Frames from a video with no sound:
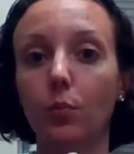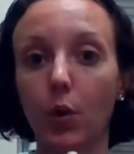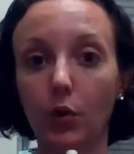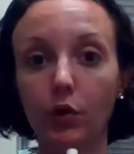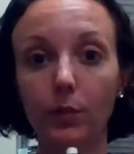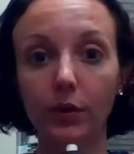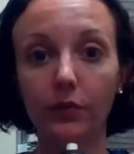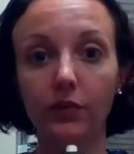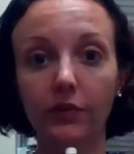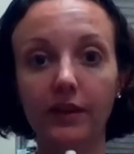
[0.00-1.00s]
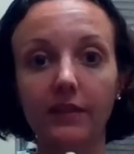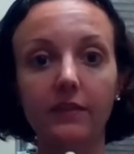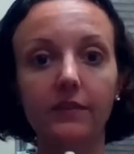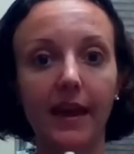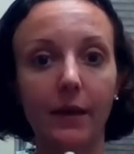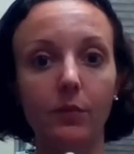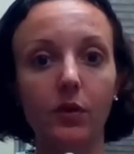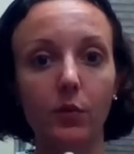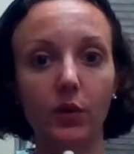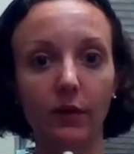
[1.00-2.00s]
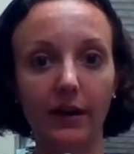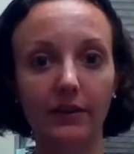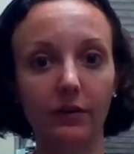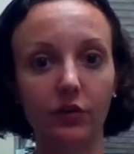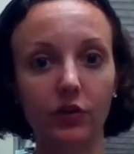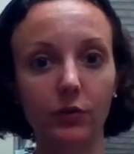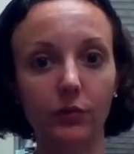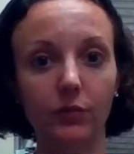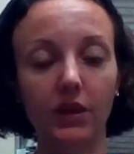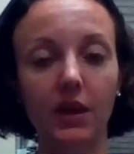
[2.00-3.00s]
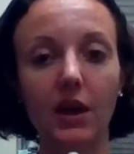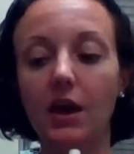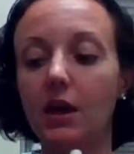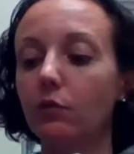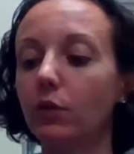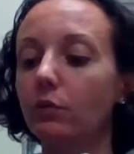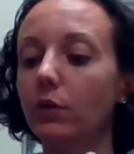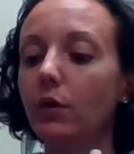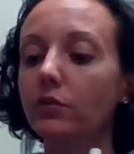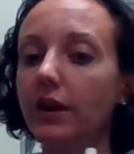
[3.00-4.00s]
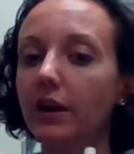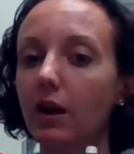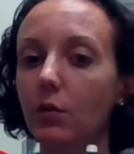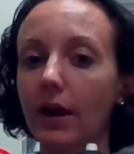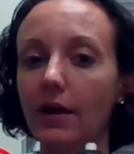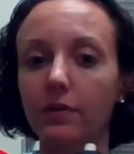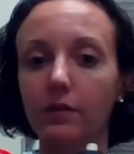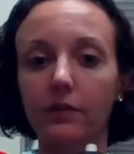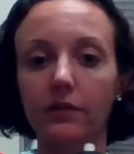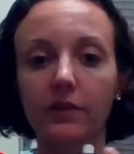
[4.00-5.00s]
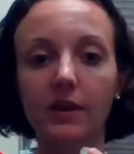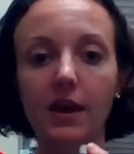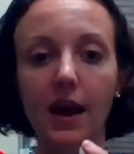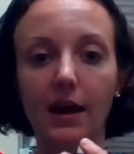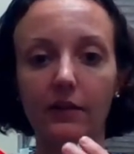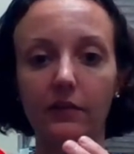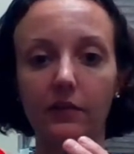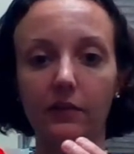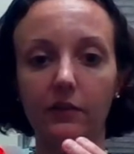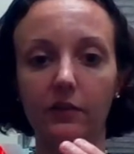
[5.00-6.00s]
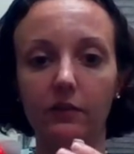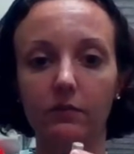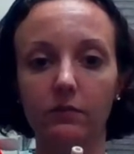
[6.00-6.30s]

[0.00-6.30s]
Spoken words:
both orbitals have stayed the same. We write down 2. If we rotate around the z-axis,